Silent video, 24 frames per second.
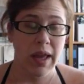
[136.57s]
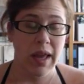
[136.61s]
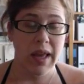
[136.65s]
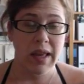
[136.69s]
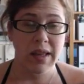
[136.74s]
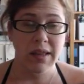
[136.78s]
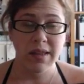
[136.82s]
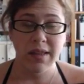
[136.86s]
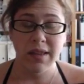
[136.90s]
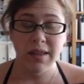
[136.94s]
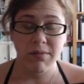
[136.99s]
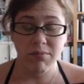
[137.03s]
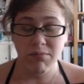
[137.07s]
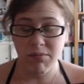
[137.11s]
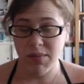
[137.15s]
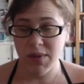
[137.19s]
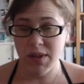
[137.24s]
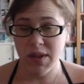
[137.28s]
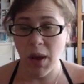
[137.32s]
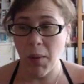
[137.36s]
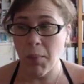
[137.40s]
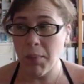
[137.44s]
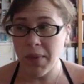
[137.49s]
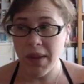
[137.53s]
in
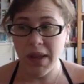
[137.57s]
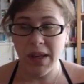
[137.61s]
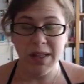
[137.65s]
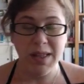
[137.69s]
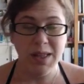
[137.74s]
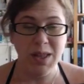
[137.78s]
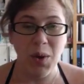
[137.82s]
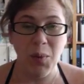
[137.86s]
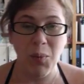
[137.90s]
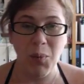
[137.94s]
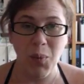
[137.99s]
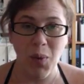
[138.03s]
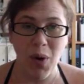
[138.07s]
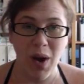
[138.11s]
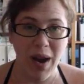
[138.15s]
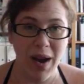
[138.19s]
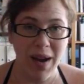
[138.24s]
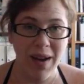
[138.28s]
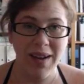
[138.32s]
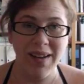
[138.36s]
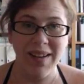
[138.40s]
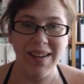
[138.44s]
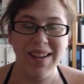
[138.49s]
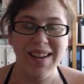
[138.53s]
something
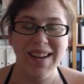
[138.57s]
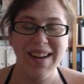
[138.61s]
somewhere,